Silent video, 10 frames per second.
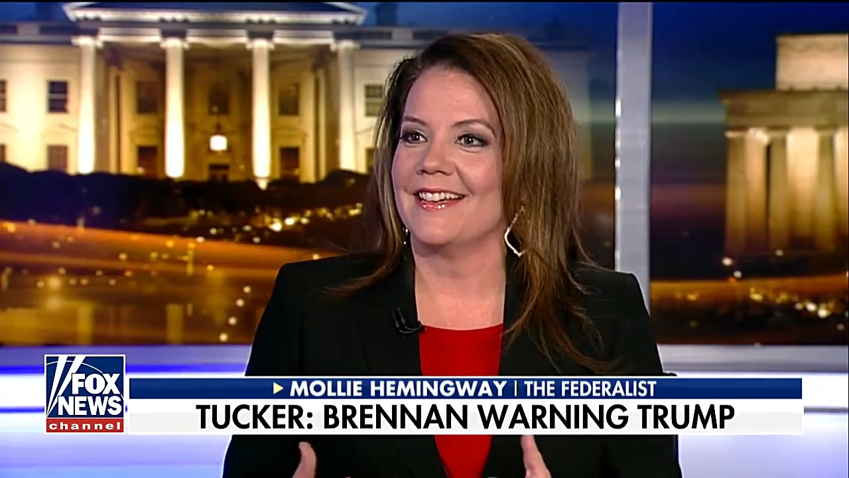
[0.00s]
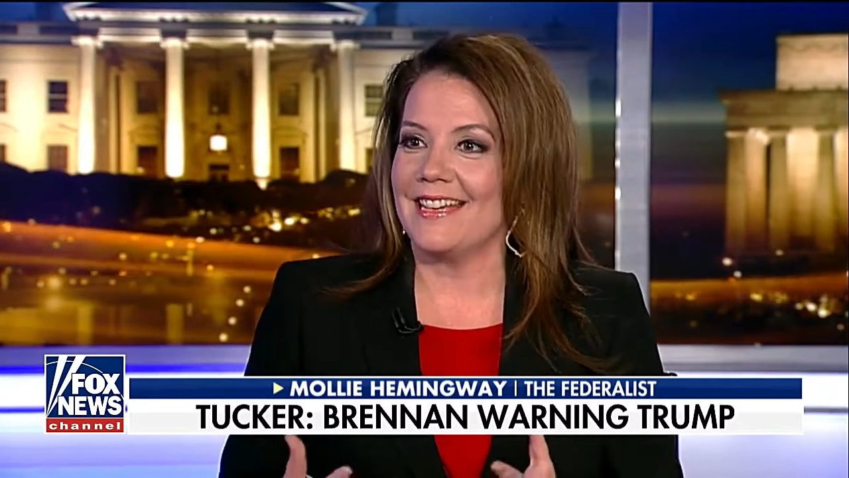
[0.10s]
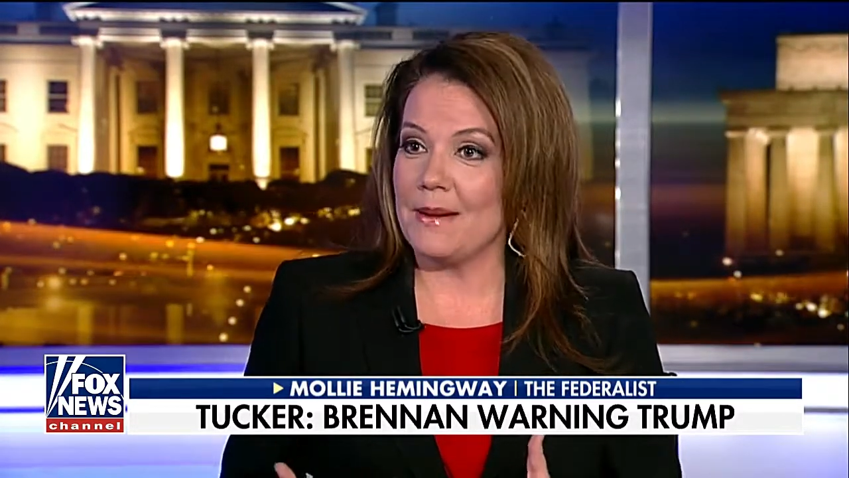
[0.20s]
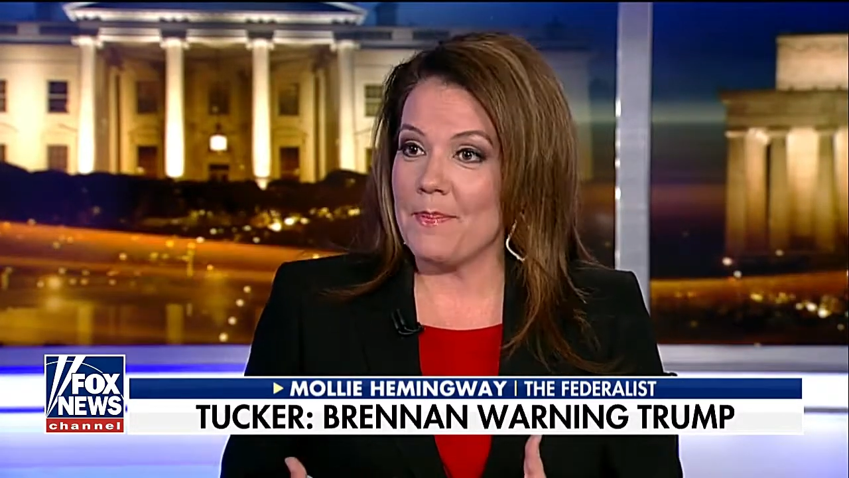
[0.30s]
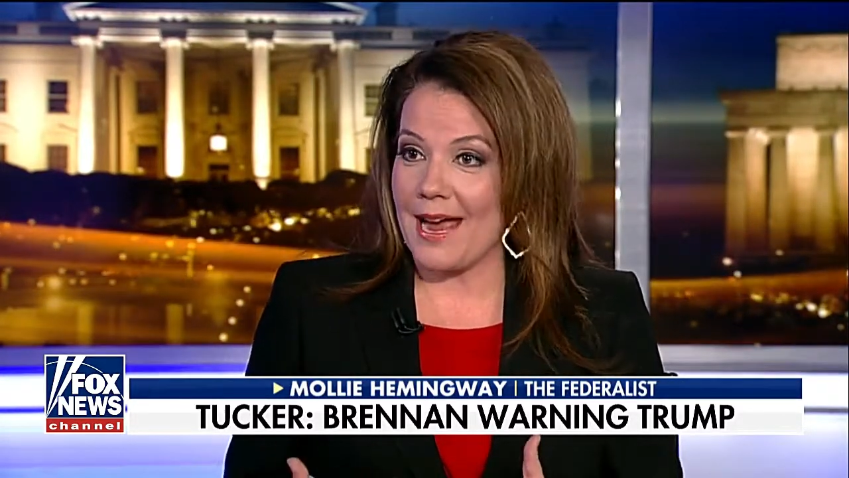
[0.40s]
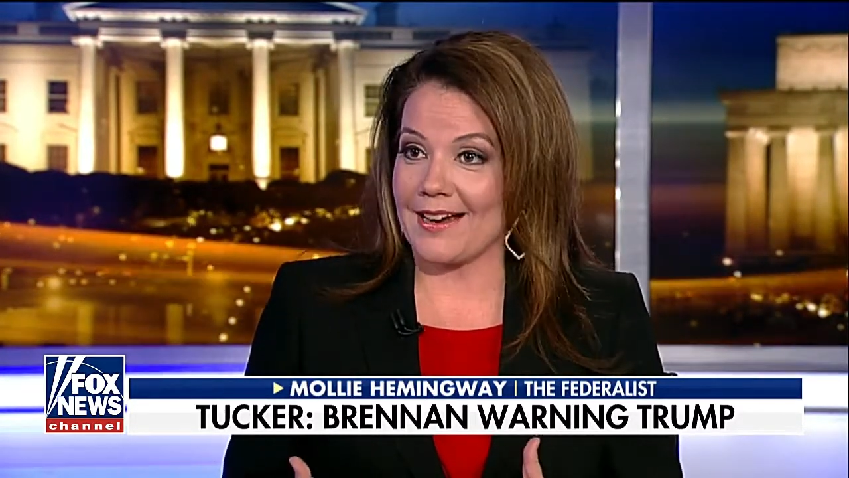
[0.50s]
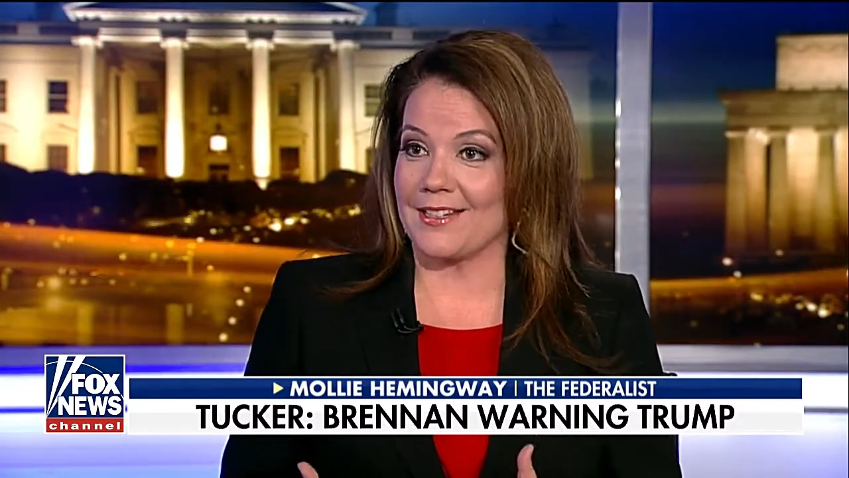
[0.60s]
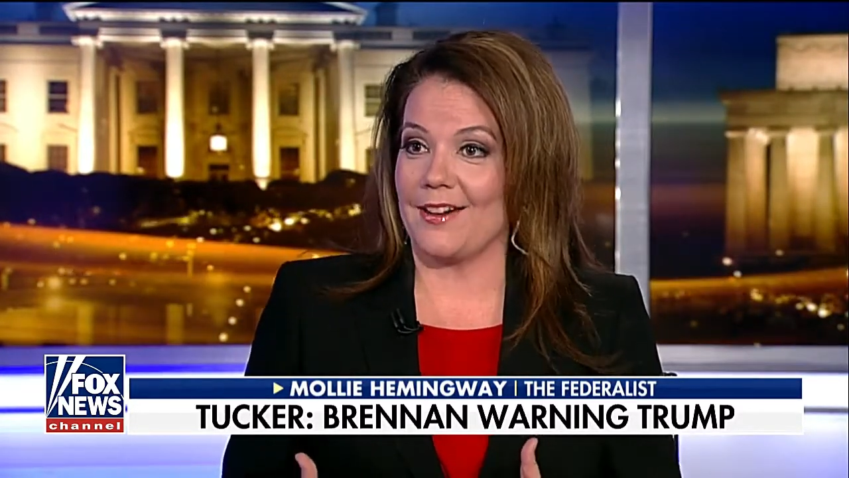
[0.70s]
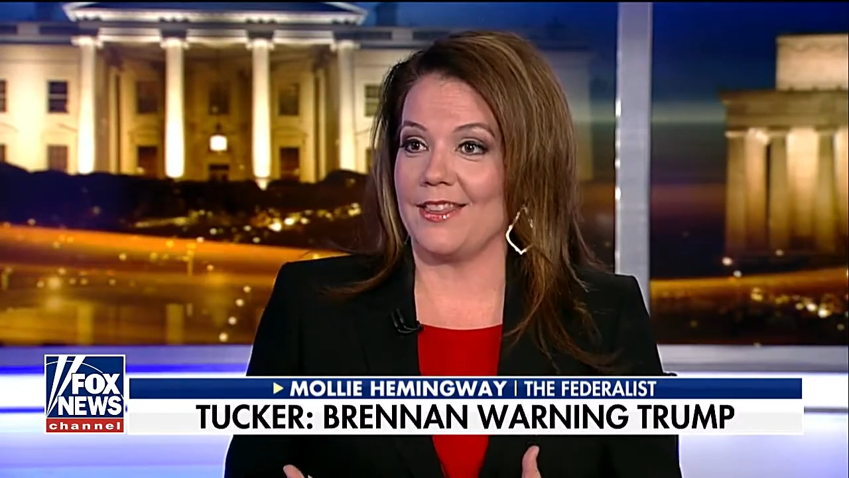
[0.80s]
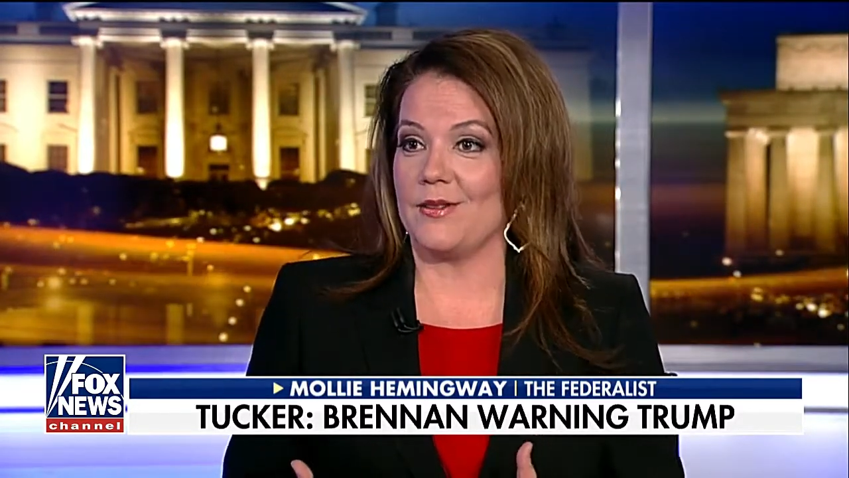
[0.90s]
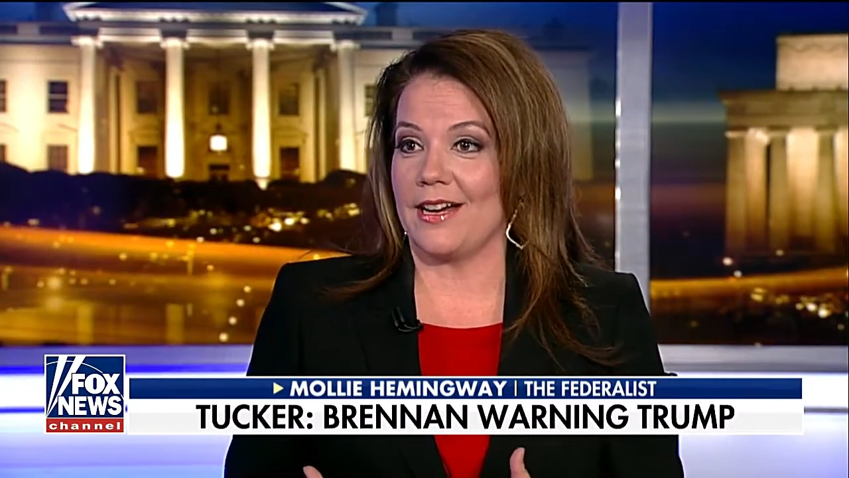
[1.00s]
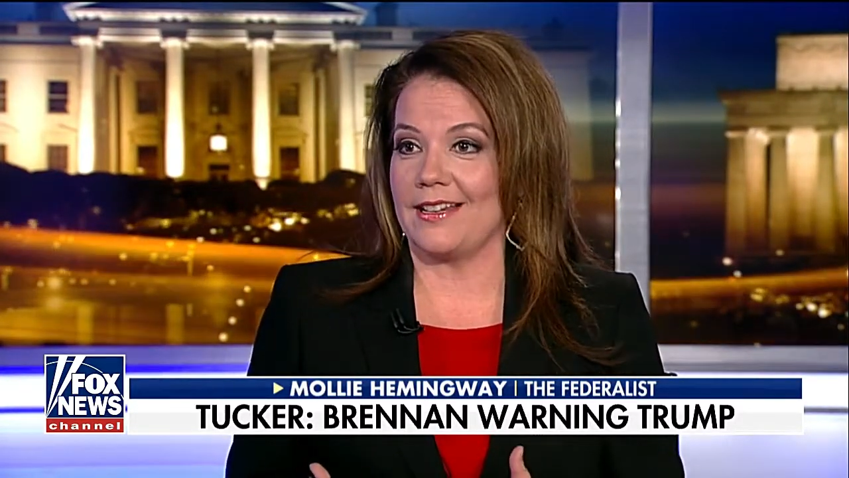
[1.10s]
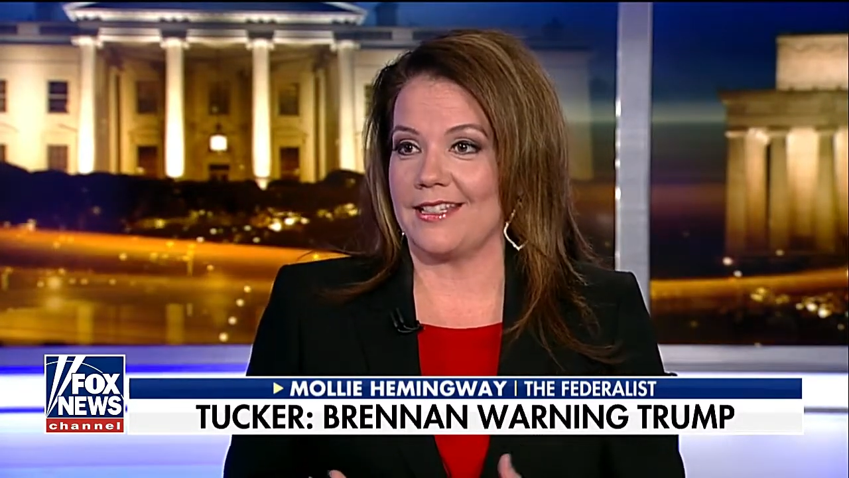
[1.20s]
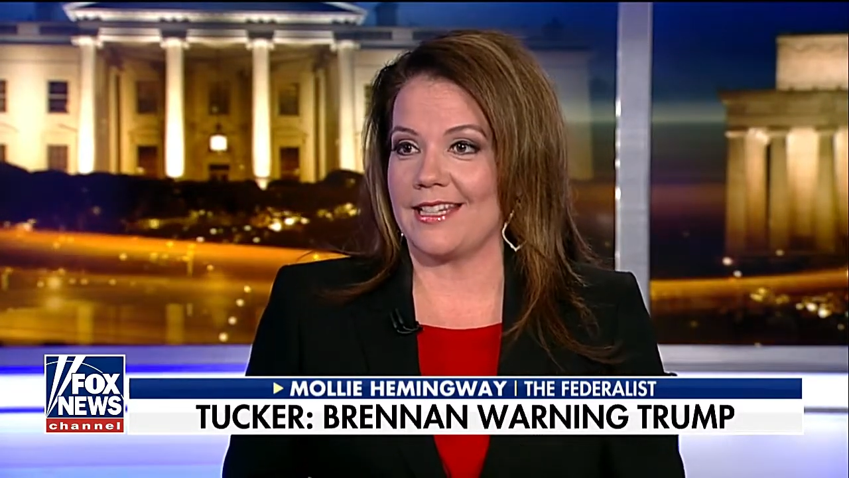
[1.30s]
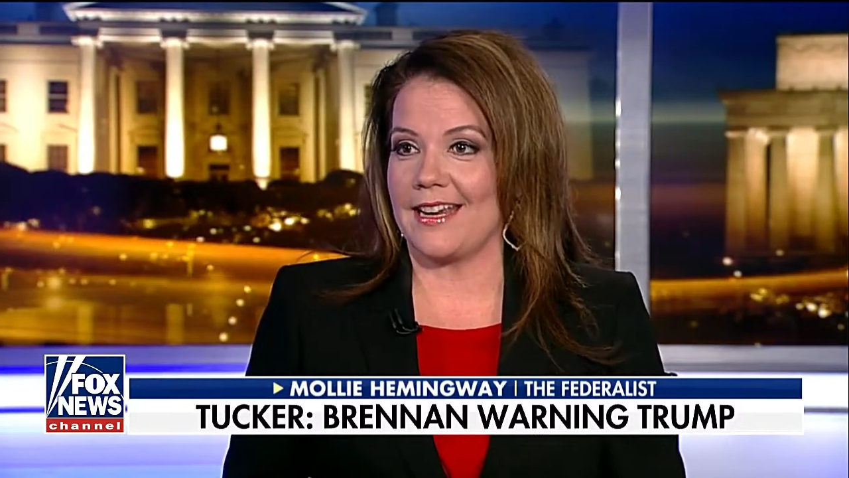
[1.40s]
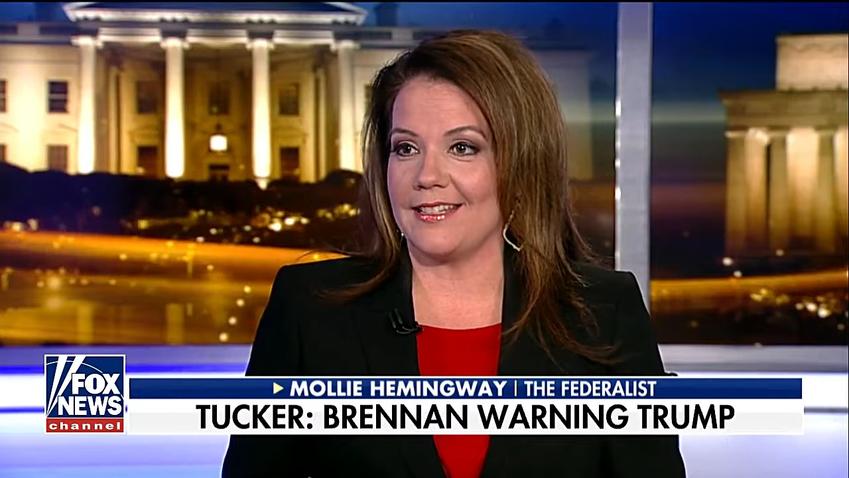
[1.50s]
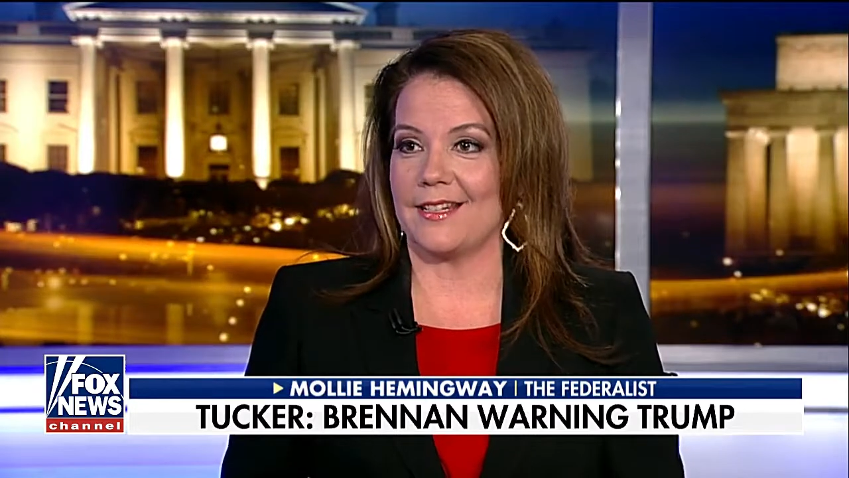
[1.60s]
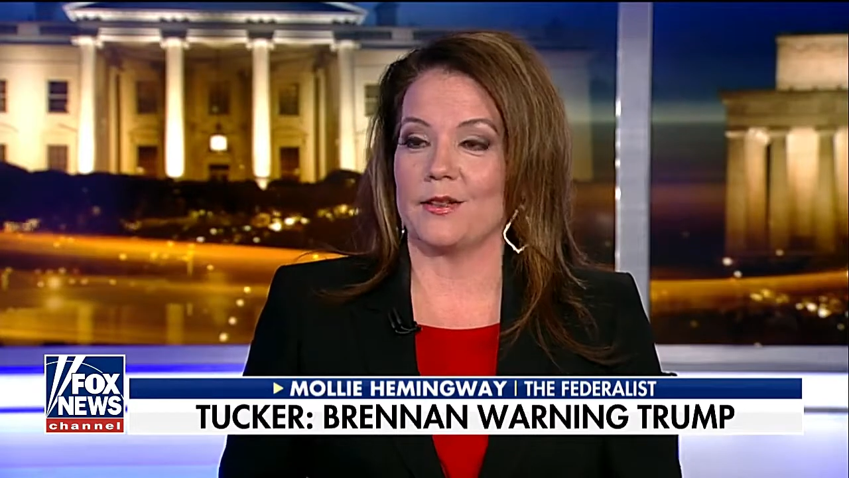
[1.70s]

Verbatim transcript: impact on the United States,